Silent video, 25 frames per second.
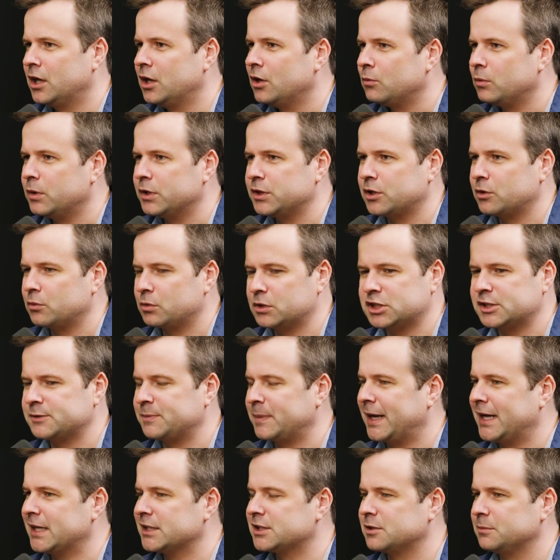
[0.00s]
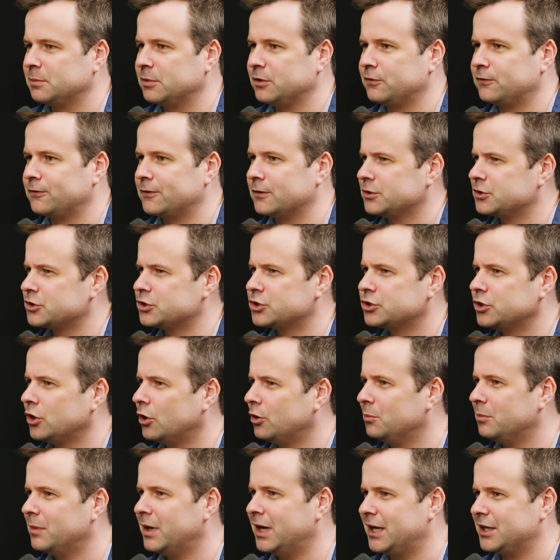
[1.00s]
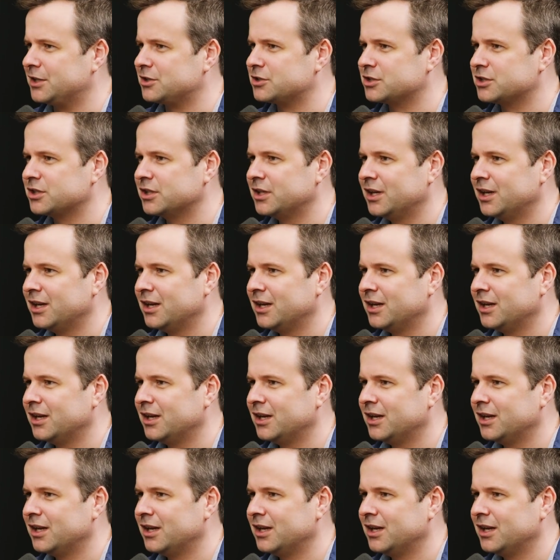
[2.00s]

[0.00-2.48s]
when they're responsible for so much?